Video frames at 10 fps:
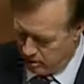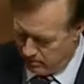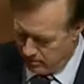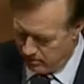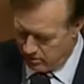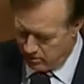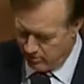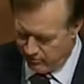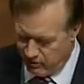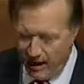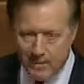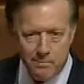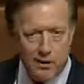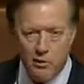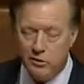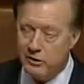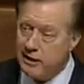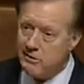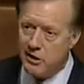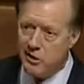amendment to define marriage
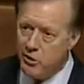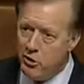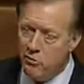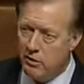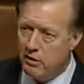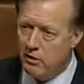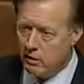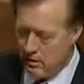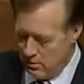as a union